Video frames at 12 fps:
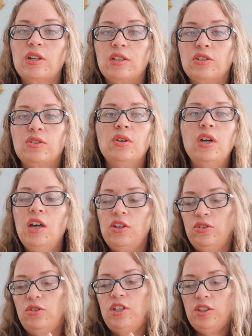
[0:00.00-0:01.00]
and you
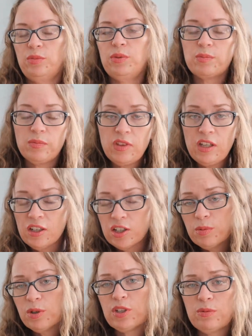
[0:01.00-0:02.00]
need to
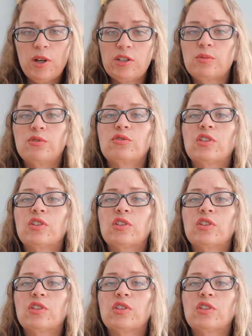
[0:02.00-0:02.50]
be responsible